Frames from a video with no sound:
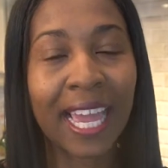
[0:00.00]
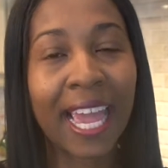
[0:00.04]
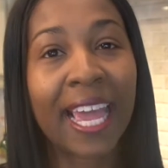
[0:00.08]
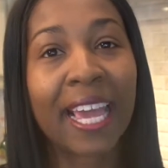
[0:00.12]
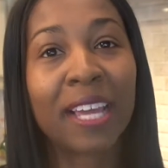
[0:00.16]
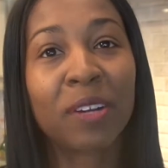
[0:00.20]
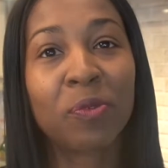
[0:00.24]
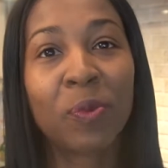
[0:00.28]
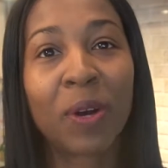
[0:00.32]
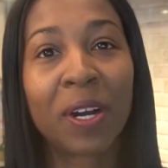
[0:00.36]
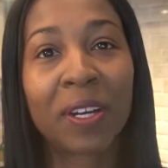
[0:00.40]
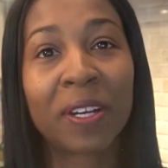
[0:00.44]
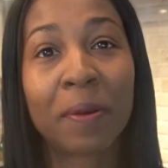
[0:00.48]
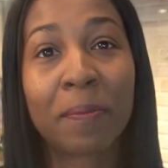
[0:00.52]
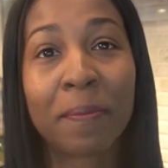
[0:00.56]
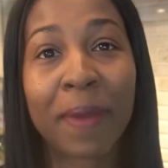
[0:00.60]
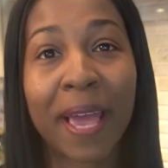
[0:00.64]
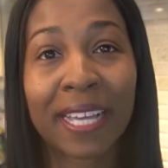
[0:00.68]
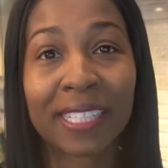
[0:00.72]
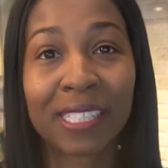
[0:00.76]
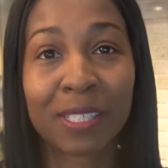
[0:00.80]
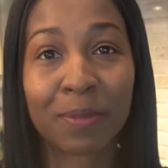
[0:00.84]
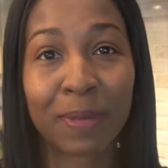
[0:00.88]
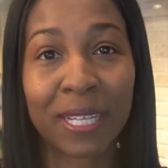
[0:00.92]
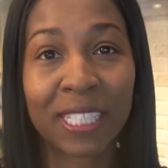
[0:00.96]
and welcome
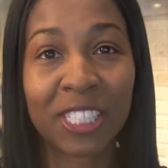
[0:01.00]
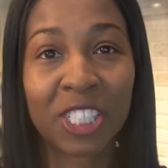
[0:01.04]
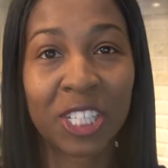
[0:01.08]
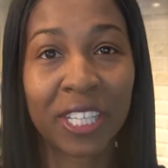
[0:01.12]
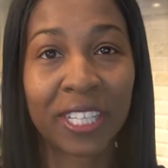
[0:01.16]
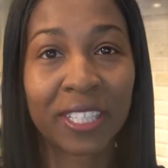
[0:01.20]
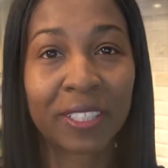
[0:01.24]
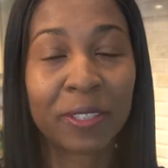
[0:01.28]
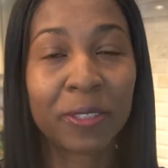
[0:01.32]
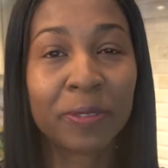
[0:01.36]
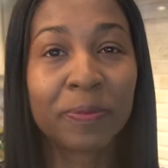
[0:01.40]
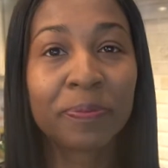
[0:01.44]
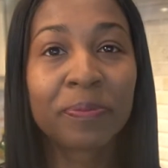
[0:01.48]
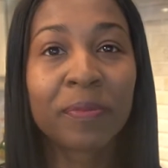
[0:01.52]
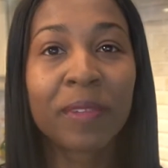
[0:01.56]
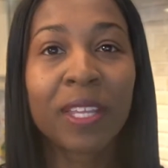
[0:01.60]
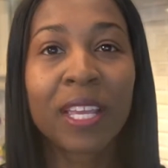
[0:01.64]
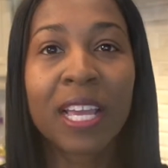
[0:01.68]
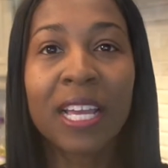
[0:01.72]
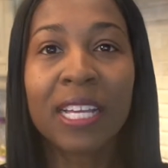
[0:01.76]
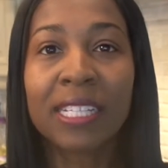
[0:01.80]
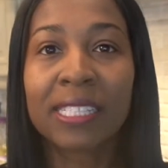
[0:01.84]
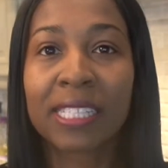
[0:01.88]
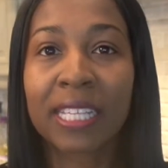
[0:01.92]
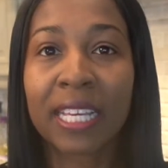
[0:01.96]
back to my channel.
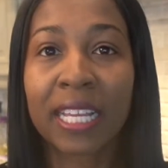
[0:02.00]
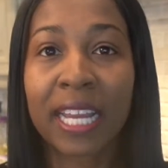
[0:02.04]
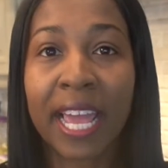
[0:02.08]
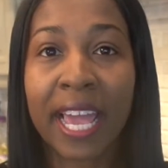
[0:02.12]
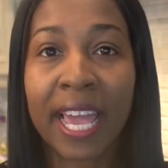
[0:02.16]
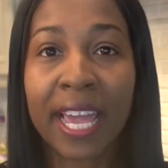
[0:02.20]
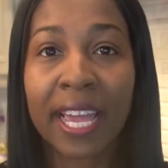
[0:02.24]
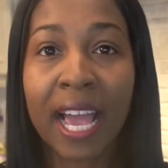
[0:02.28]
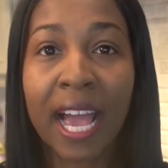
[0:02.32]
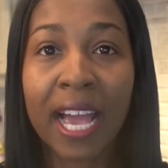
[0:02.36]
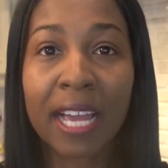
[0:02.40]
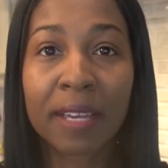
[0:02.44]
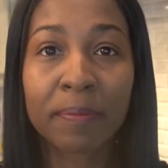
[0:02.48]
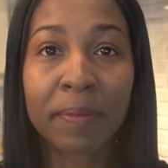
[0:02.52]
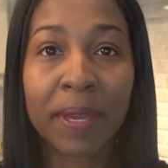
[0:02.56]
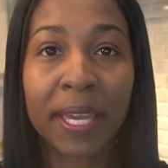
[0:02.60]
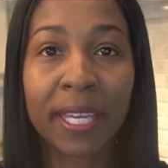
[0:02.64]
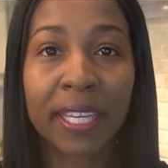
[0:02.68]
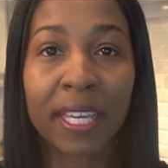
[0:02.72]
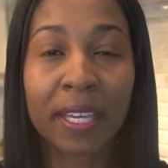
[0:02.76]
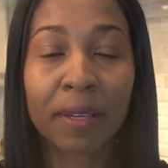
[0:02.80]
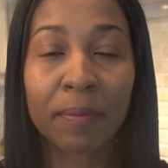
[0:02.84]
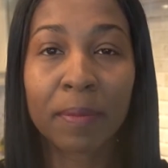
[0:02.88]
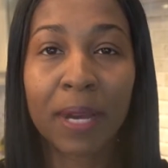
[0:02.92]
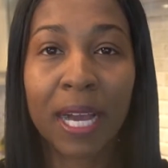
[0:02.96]
Today I'm
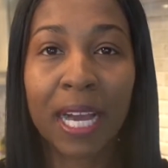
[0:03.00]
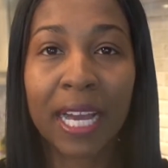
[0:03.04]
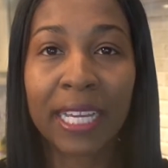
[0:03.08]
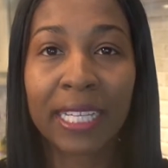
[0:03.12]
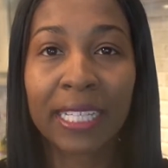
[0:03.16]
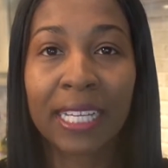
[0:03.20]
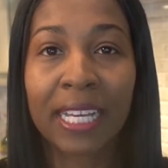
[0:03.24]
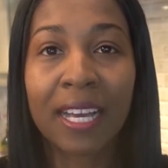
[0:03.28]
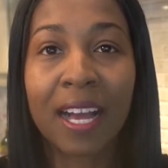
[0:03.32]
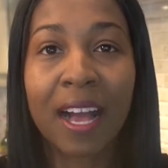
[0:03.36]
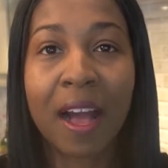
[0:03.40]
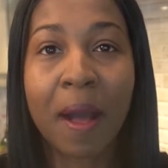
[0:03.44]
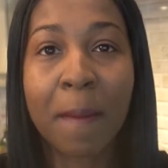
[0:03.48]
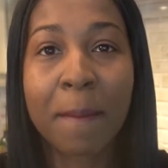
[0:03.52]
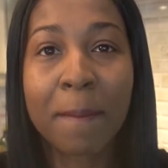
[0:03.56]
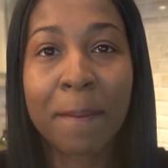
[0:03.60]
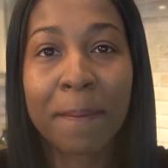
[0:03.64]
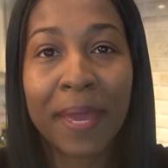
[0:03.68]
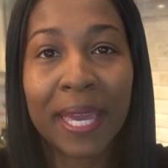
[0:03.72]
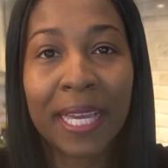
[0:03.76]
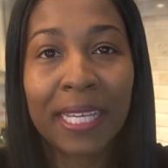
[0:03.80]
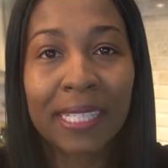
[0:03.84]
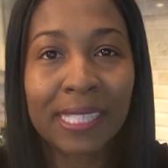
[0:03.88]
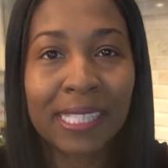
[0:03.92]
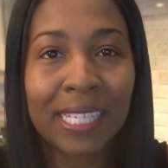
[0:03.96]
making my
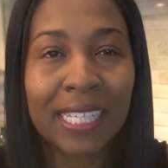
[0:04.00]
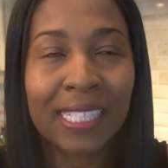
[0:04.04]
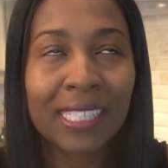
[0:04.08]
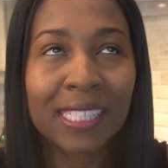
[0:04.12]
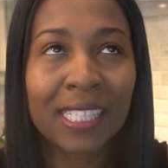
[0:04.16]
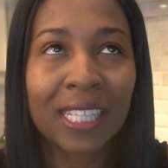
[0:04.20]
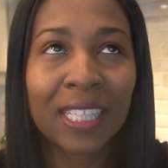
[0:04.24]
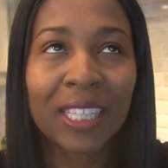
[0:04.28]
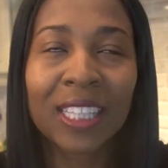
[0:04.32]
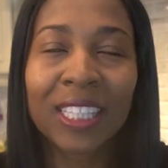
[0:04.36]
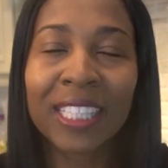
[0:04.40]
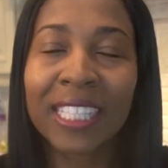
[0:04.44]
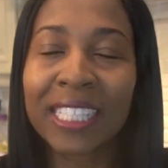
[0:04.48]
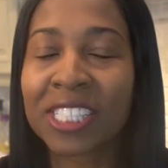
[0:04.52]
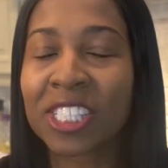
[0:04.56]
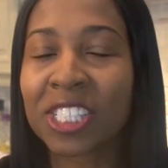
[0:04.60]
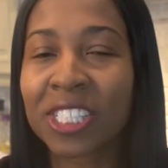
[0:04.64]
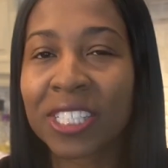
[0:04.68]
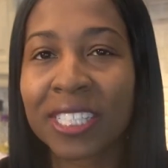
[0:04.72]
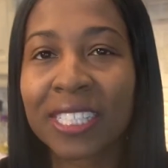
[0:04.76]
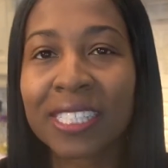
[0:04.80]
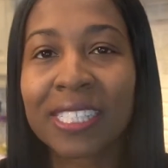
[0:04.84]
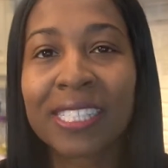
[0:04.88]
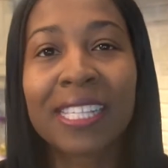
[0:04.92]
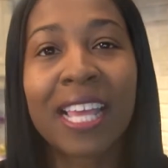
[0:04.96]
amazing,
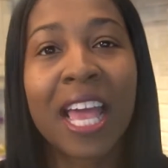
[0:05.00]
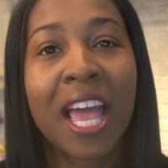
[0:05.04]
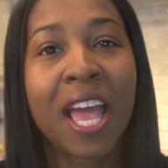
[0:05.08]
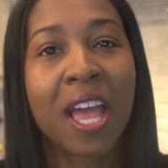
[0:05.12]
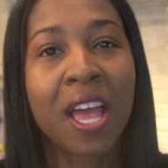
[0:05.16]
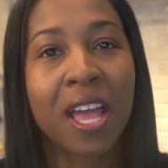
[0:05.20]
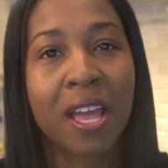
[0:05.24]
delicious